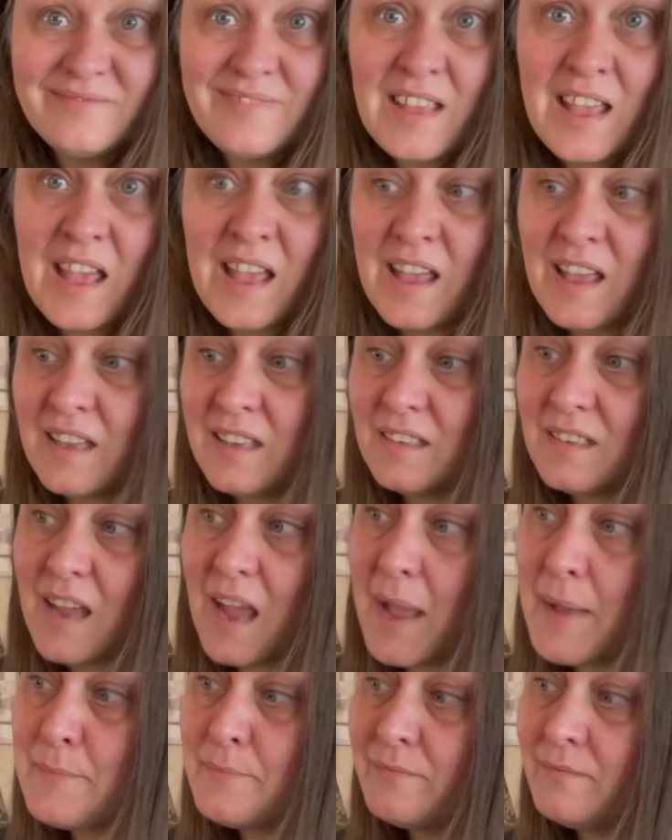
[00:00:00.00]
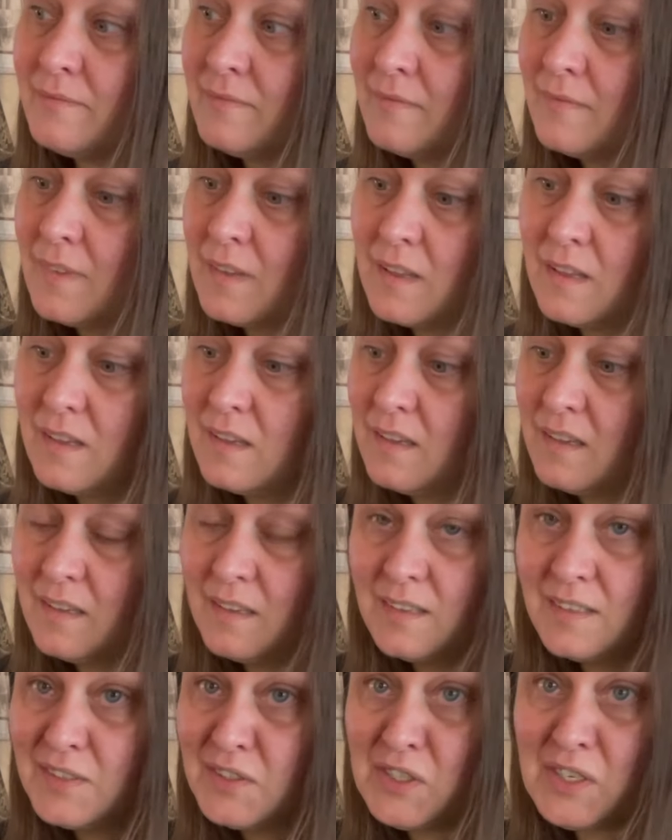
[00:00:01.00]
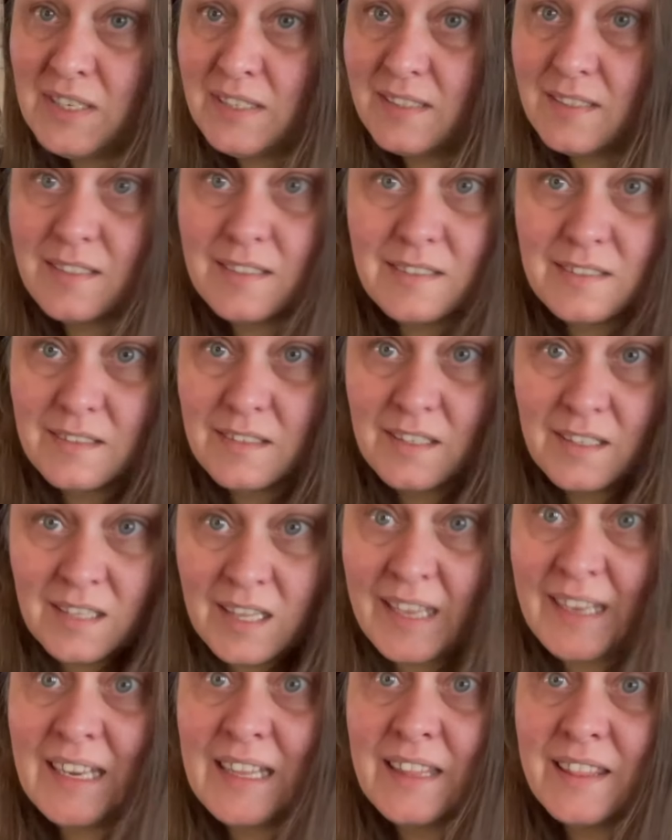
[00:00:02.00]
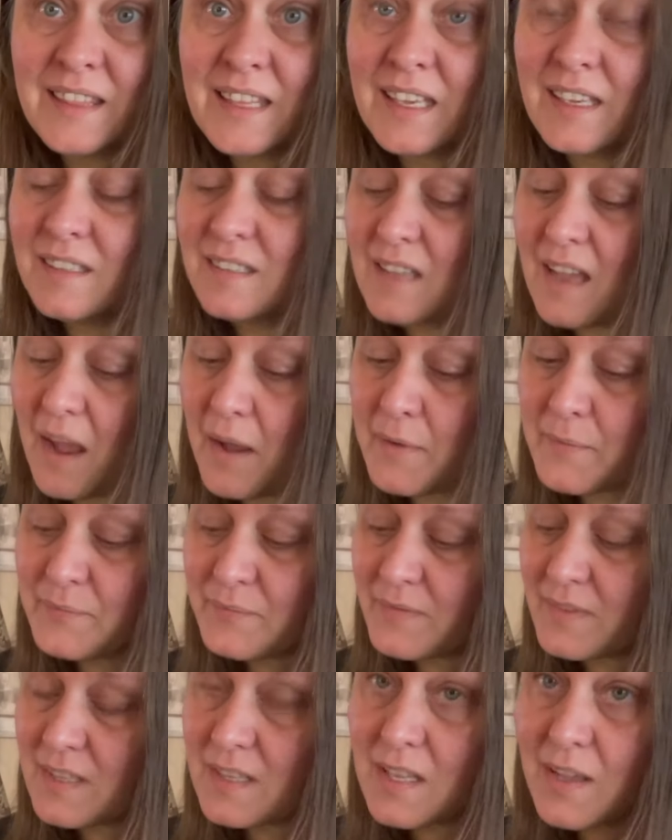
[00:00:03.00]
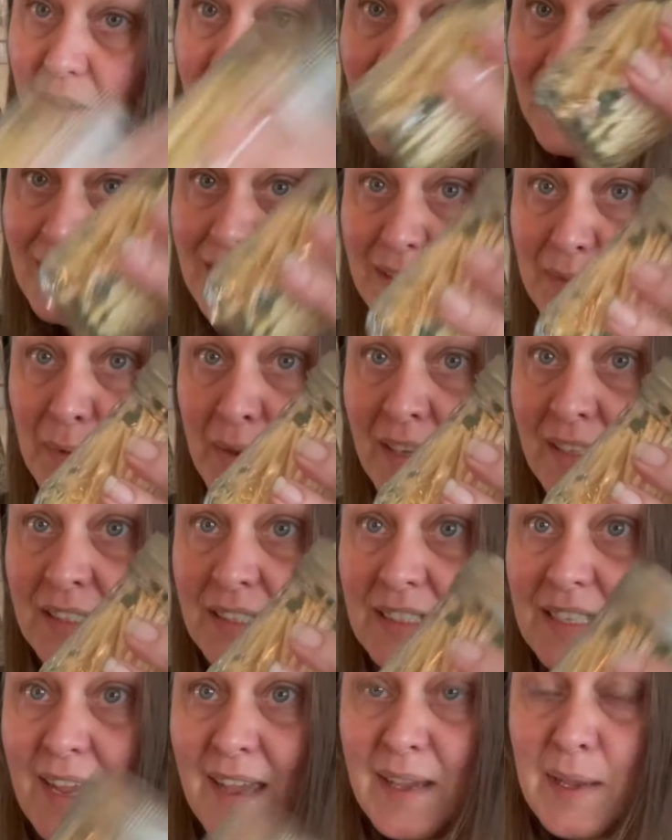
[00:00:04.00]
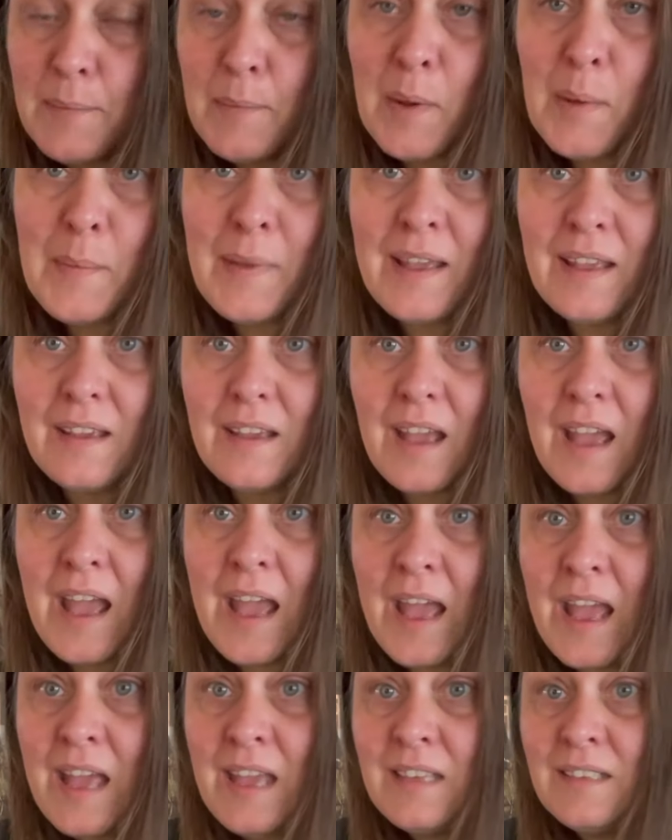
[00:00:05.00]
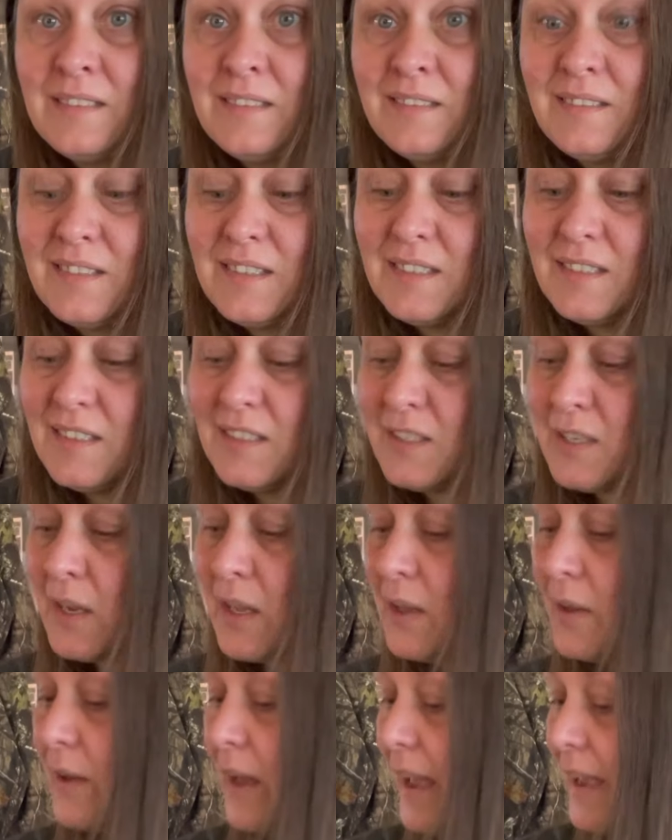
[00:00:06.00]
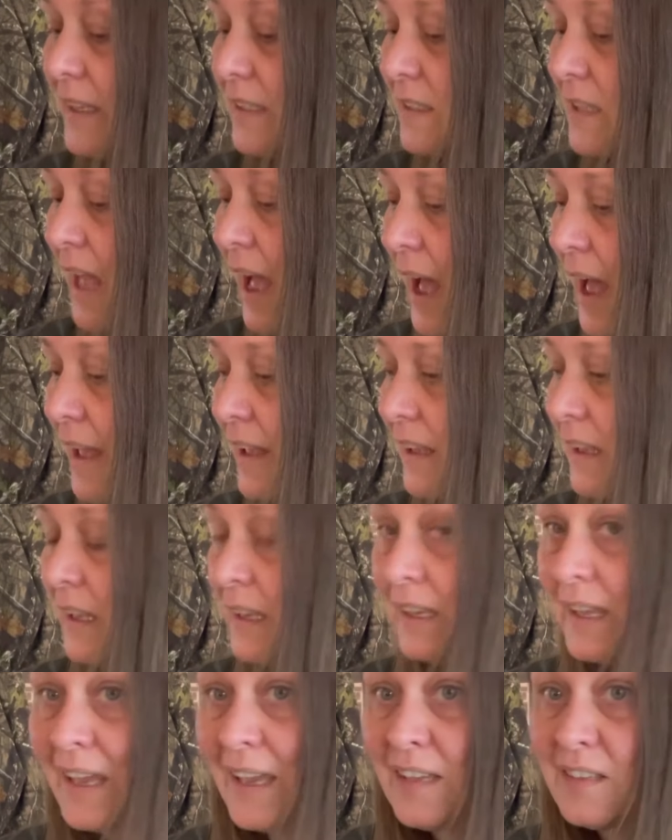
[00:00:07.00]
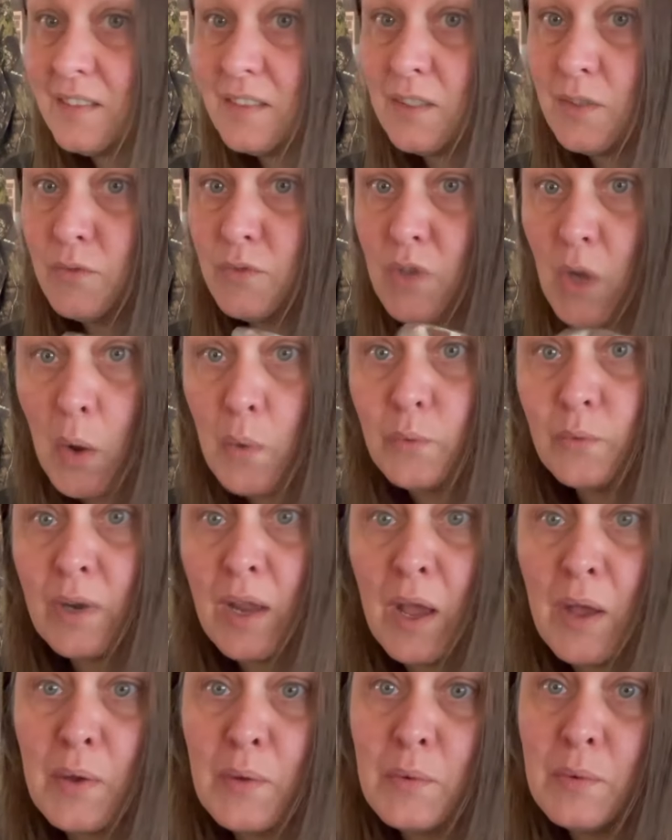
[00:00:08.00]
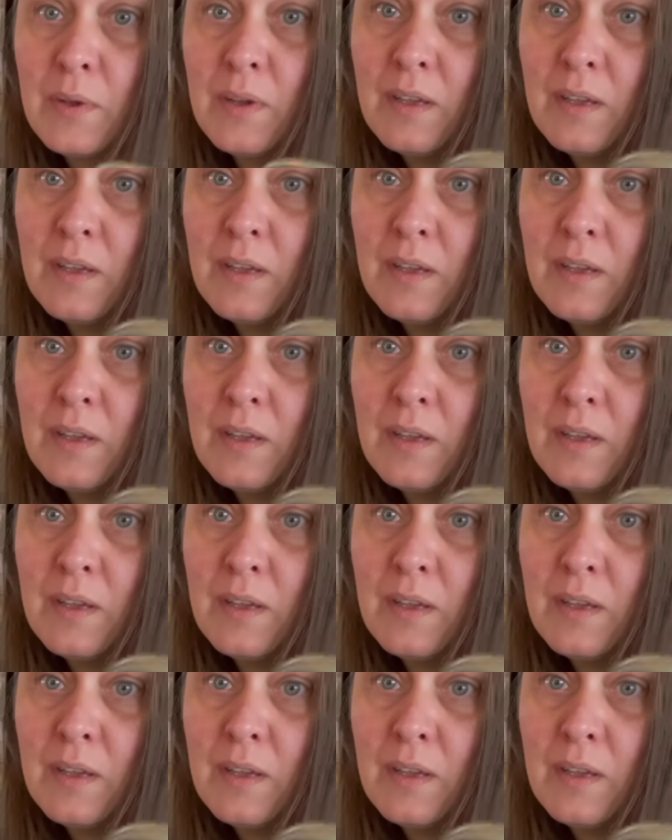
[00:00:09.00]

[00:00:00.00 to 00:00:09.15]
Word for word: and I'm just cleaning things out. So I just wanted to take a moment and show you guys that in case you don't know